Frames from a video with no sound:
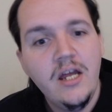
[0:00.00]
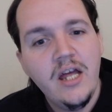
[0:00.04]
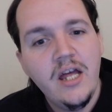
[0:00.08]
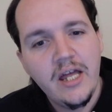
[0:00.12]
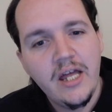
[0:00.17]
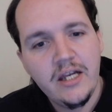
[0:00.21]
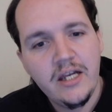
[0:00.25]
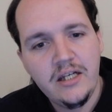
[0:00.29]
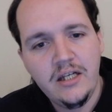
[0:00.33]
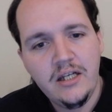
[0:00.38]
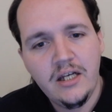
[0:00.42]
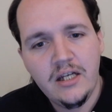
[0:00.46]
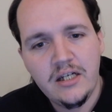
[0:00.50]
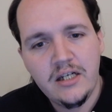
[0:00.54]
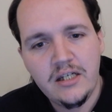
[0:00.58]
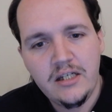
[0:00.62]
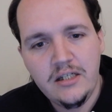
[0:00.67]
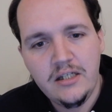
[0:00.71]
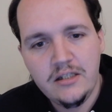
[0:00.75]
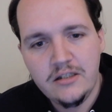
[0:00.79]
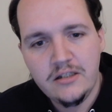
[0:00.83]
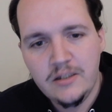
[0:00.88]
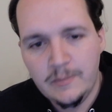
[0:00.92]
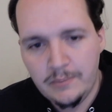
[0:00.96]
I got
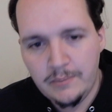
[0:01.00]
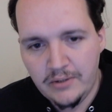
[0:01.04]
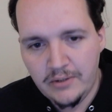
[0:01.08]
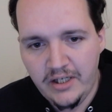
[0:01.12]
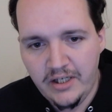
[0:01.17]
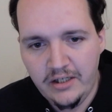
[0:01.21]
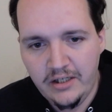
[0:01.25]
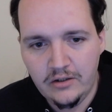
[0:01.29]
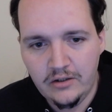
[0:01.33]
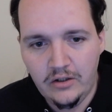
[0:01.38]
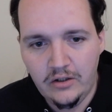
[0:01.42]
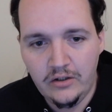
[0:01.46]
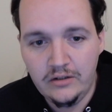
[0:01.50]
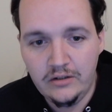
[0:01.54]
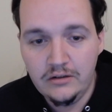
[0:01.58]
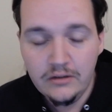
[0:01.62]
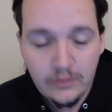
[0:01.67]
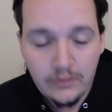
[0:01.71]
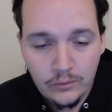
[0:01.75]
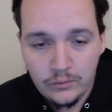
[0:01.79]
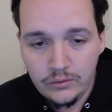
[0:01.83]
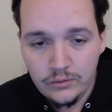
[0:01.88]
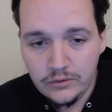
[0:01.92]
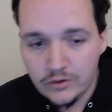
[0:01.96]
into playing on
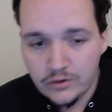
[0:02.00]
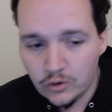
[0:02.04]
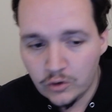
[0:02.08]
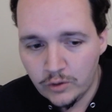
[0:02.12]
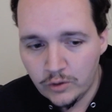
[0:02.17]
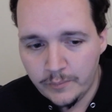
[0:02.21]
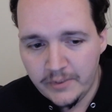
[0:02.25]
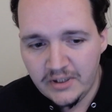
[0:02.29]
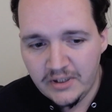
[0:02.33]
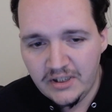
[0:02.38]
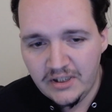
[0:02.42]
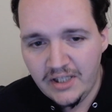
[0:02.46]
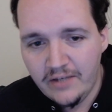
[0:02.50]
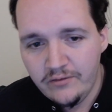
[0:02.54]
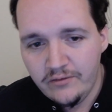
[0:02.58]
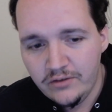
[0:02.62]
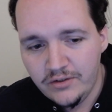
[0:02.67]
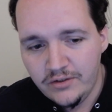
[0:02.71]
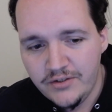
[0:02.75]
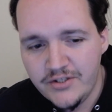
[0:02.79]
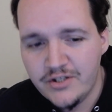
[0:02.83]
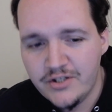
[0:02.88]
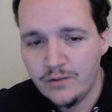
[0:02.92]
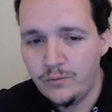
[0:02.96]
local tournament
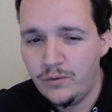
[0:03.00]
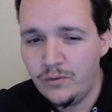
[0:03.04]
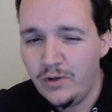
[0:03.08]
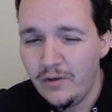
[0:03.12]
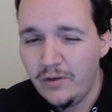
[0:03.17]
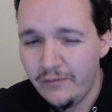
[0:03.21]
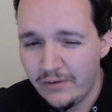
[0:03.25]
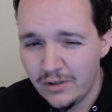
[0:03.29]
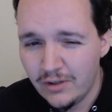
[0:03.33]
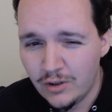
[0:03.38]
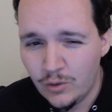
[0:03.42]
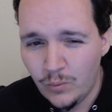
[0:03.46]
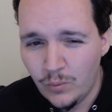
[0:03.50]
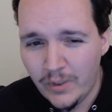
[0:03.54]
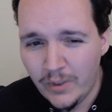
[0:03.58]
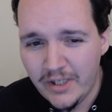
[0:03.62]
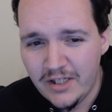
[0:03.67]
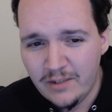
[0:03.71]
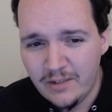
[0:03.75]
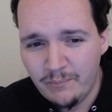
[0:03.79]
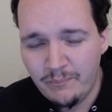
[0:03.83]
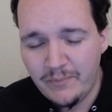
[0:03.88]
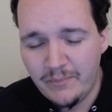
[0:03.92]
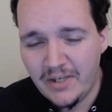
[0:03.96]
levels, though never quite
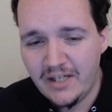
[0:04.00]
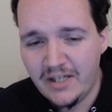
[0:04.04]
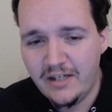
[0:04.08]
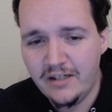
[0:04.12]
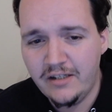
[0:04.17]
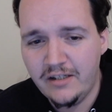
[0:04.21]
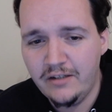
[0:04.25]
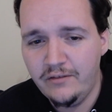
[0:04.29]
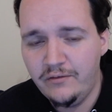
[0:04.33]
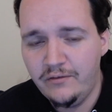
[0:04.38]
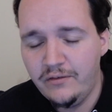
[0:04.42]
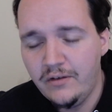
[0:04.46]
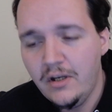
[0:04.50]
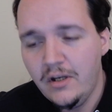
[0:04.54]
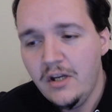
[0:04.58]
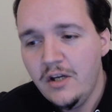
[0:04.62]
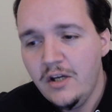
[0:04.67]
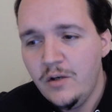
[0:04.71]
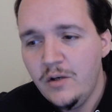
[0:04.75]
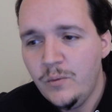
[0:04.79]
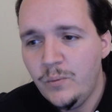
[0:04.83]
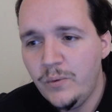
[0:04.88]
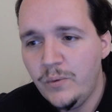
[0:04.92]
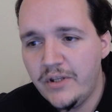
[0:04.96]
competitive
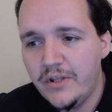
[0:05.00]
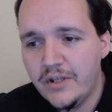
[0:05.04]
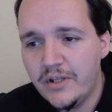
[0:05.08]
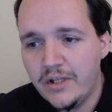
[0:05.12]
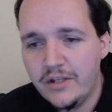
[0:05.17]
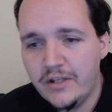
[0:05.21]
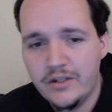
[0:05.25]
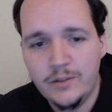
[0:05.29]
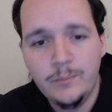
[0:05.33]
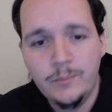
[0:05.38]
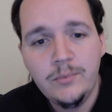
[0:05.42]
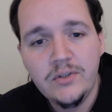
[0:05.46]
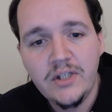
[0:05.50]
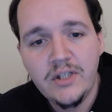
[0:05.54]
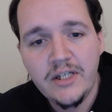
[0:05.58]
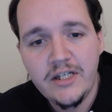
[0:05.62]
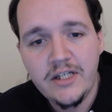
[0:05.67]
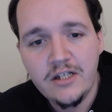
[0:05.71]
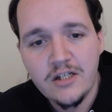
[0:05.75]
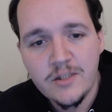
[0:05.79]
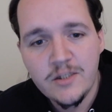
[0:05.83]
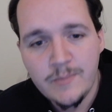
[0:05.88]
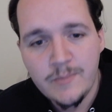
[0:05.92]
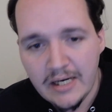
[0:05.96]
with other
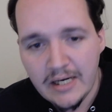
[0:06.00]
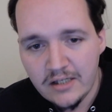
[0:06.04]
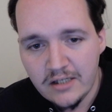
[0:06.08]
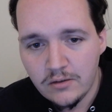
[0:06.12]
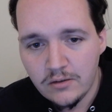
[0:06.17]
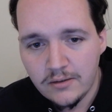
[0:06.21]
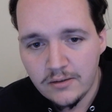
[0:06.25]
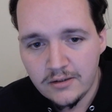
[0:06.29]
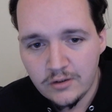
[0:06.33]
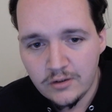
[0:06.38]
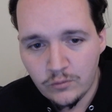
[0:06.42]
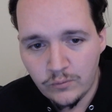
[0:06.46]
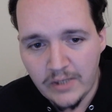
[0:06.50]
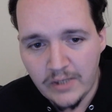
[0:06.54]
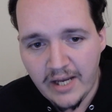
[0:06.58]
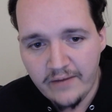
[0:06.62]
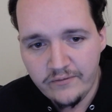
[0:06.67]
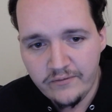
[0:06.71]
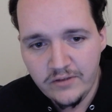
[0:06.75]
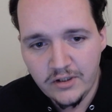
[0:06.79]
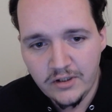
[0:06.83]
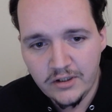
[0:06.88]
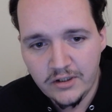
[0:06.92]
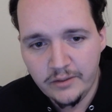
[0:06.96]
players back during the
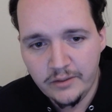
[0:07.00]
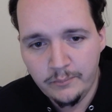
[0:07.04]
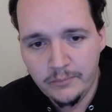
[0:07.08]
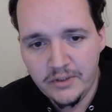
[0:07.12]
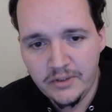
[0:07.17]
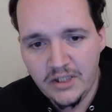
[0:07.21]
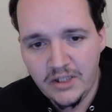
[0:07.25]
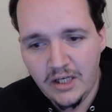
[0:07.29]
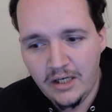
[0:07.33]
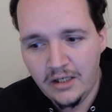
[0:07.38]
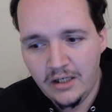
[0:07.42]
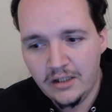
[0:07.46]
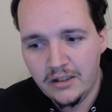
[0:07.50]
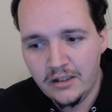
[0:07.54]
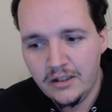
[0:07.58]
Ravnica block.